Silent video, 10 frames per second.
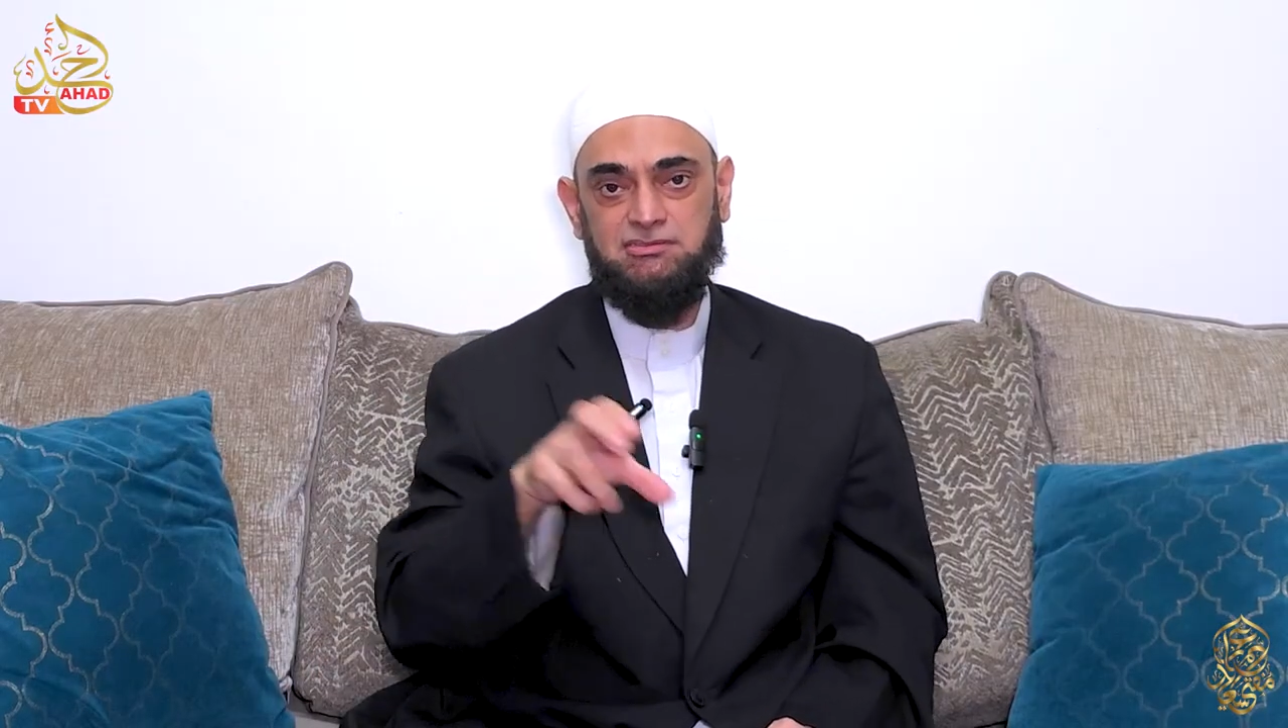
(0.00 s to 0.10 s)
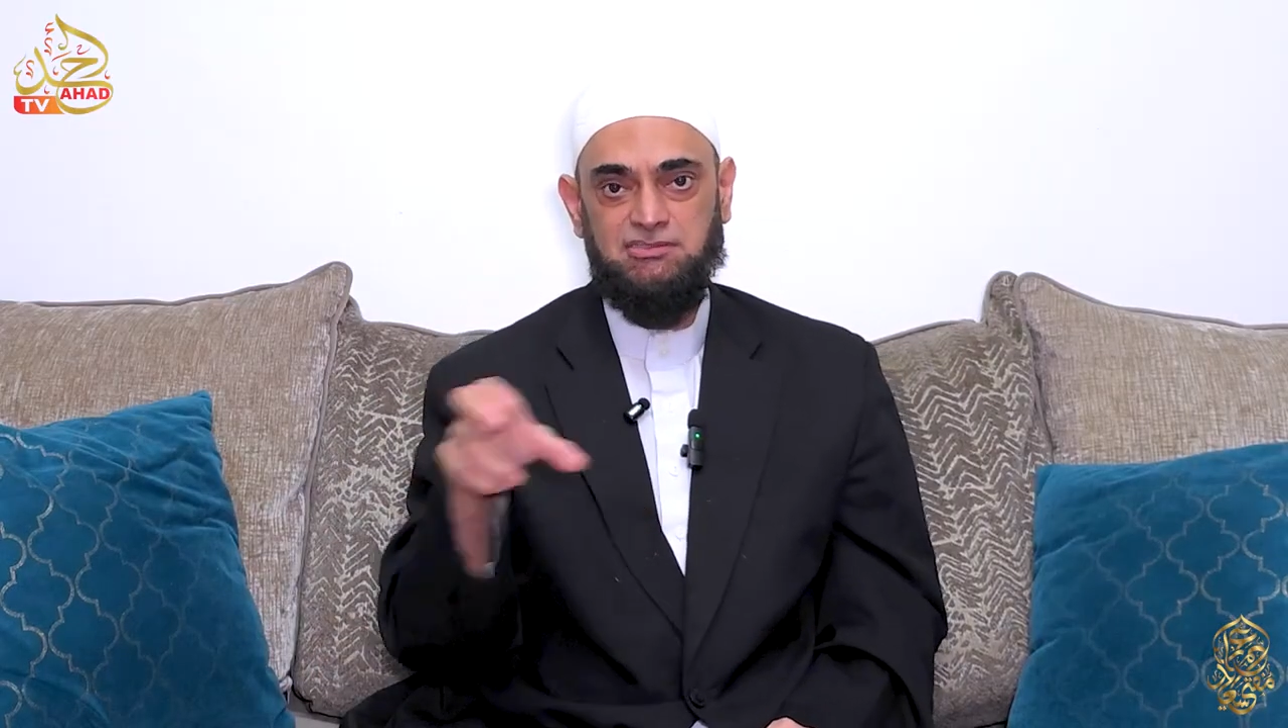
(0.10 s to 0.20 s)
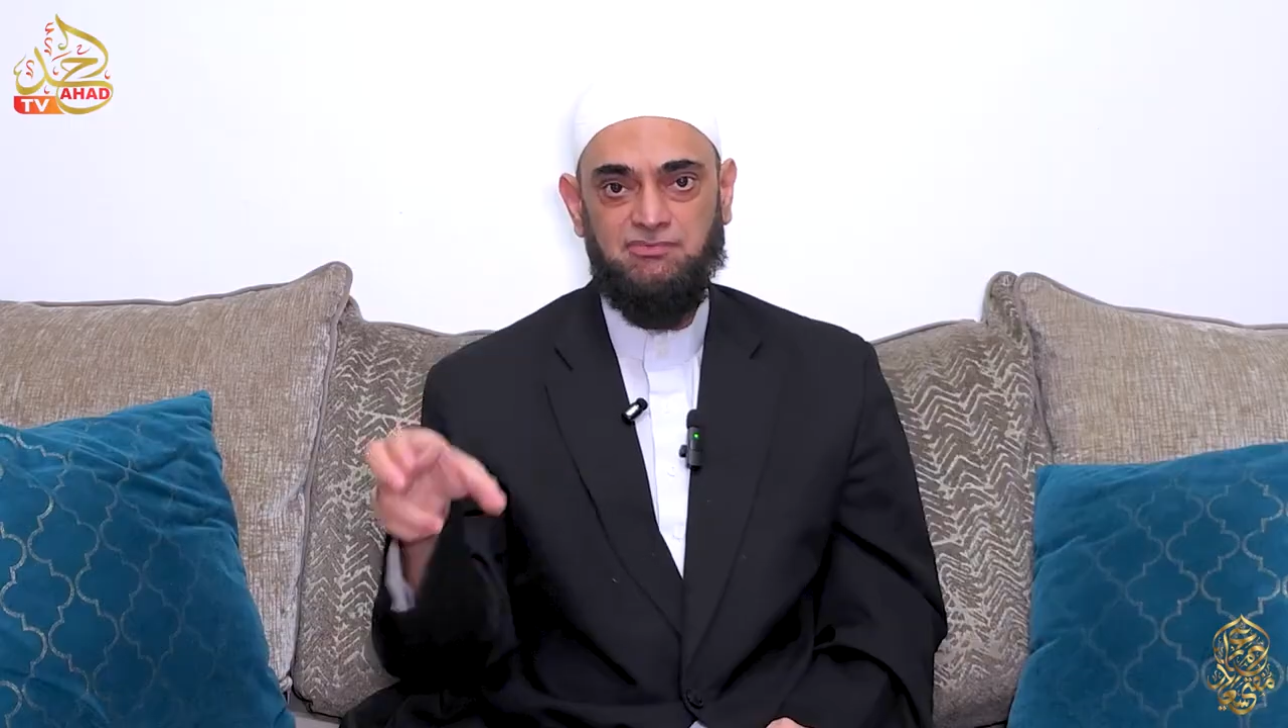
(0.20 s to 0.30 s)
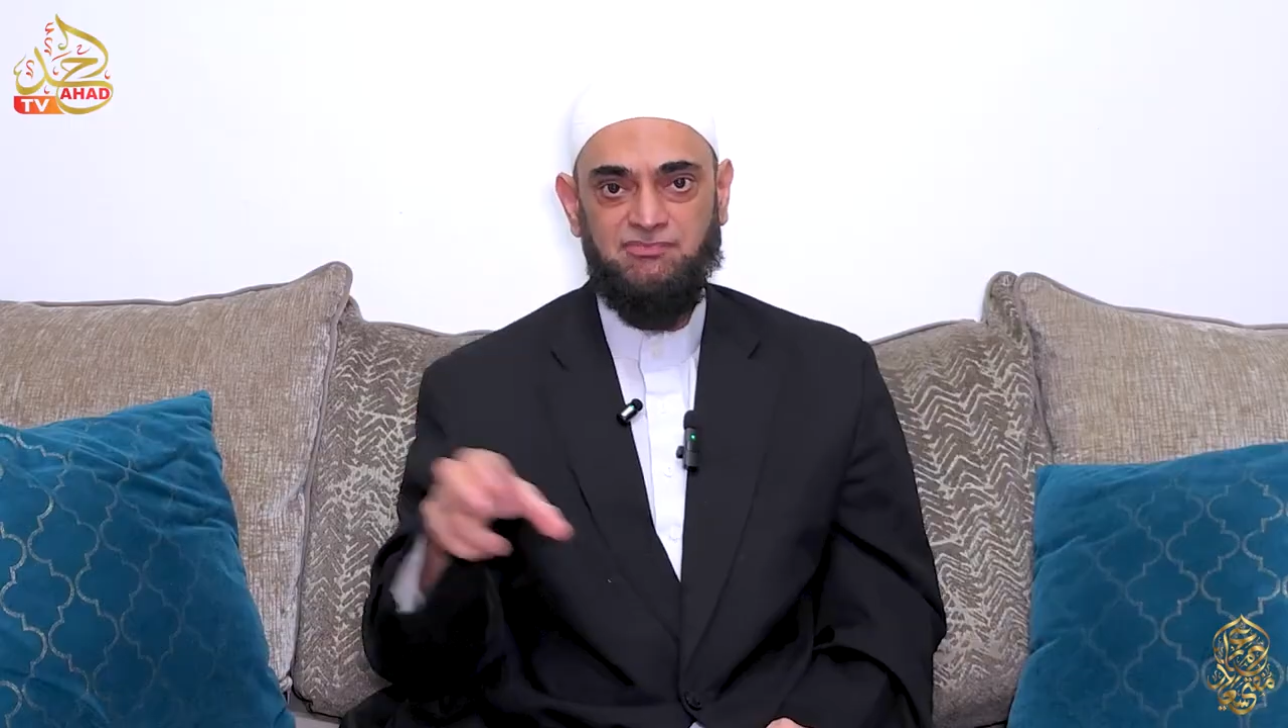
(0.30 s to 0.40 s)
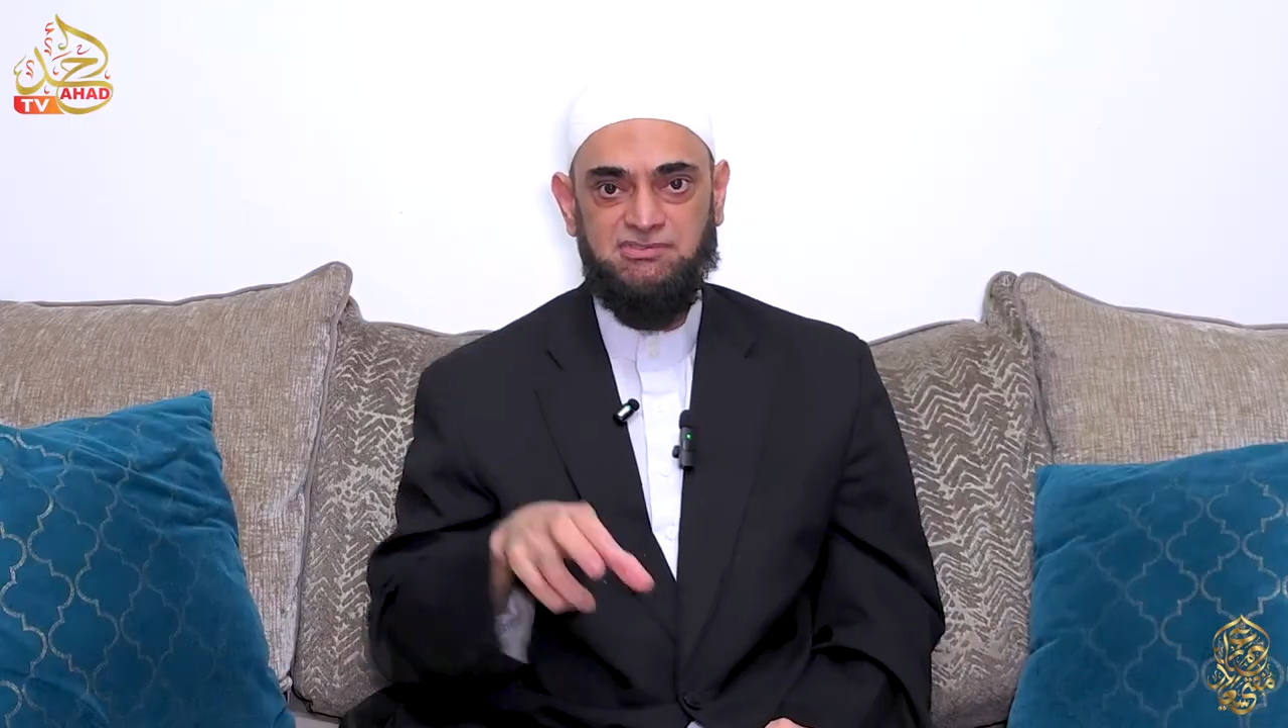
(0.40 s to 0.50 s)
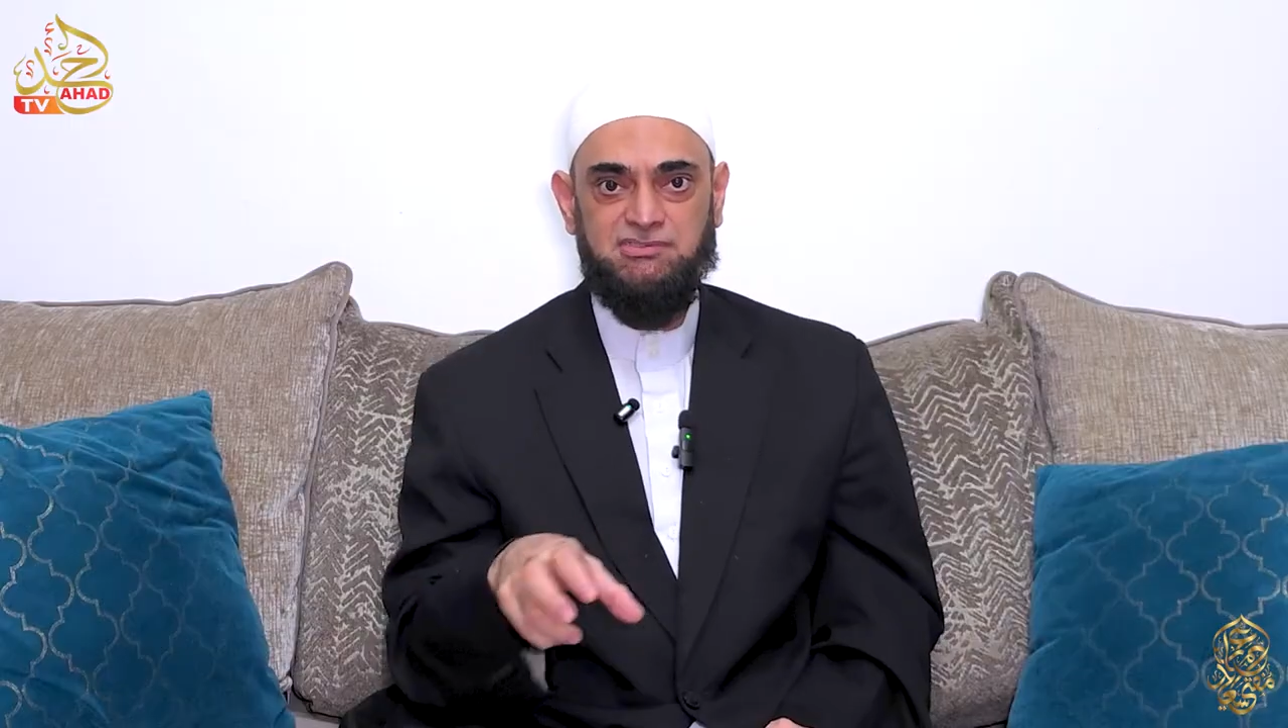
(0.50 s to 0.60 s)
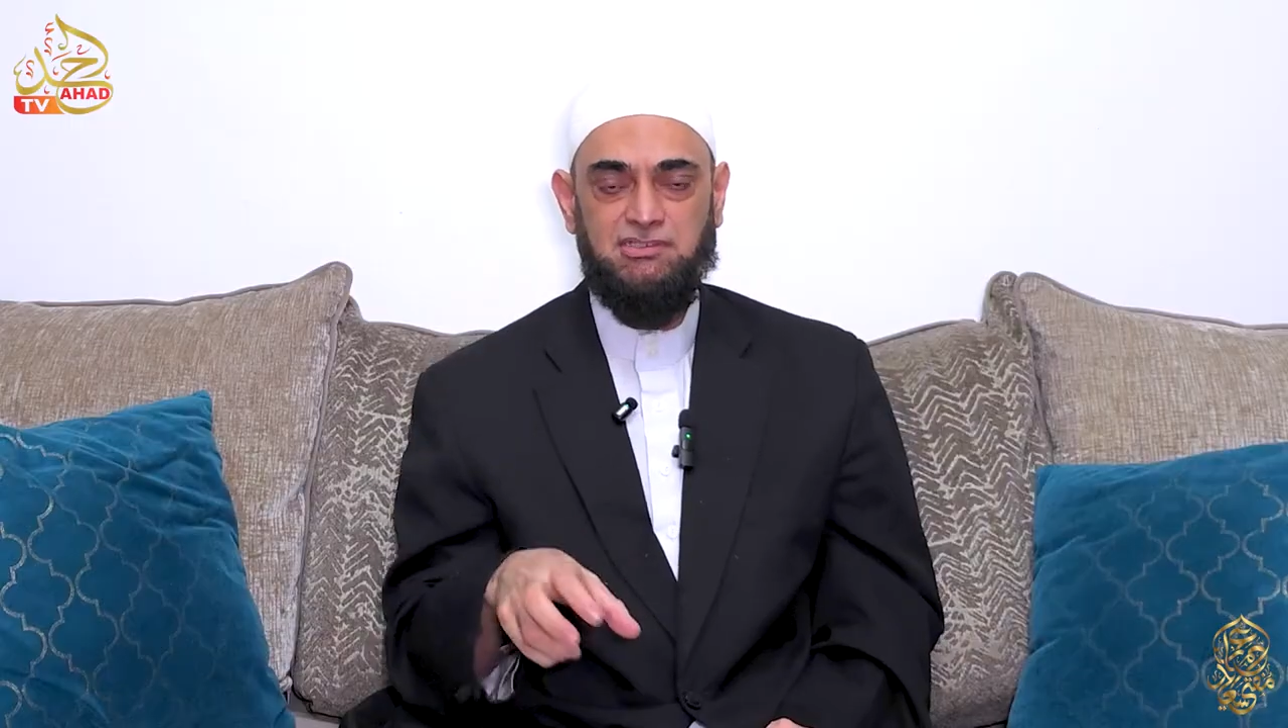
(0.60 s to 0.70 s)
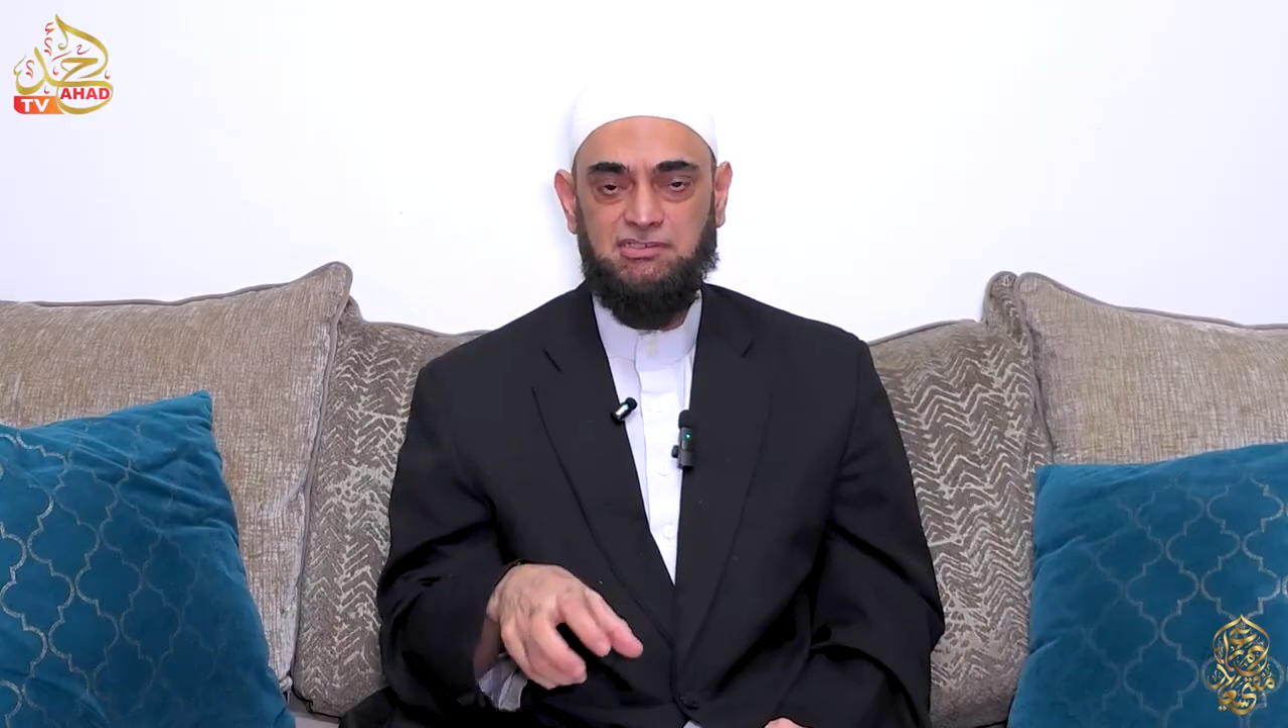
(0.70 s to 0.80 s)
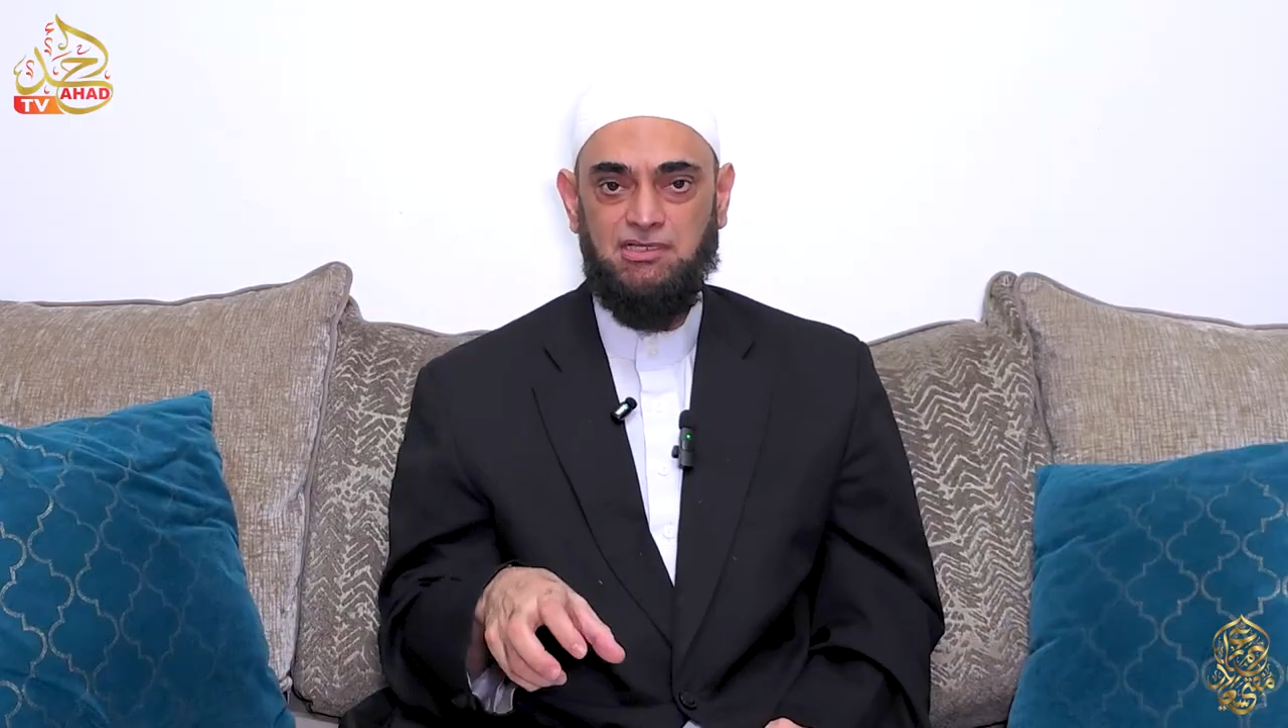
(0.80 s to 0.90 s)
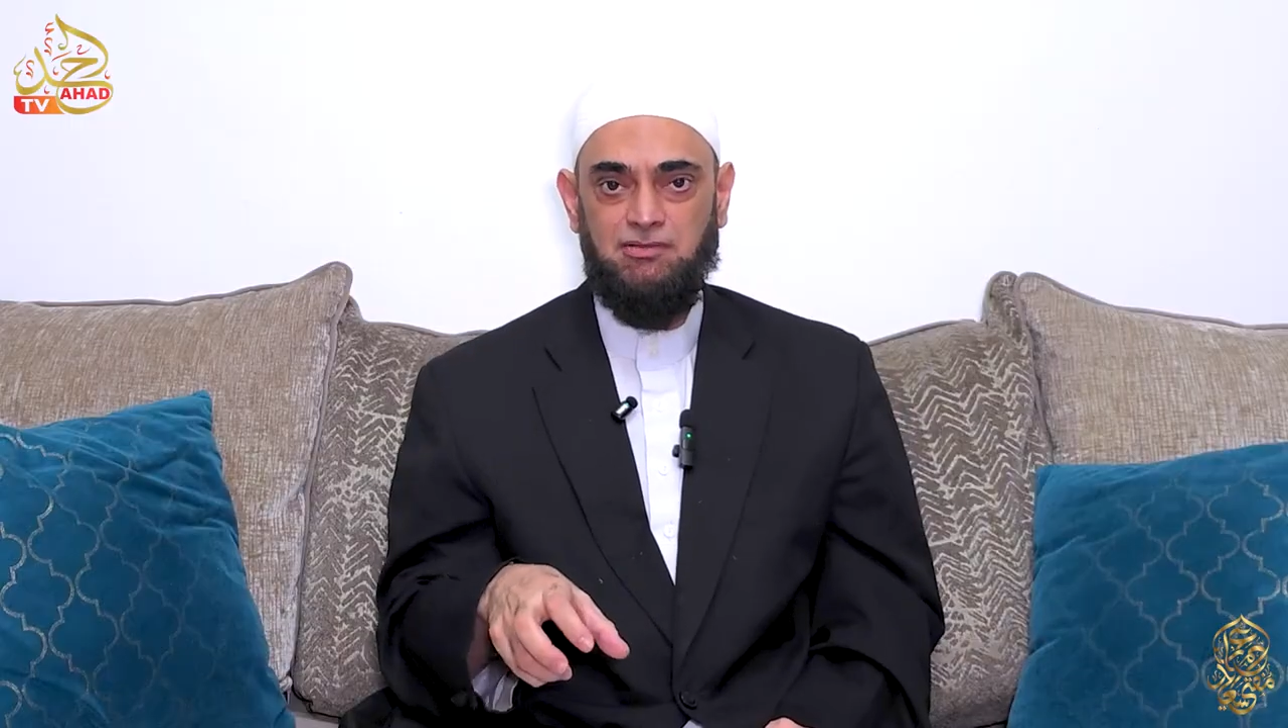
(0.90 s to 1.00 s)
the Faskh nikah,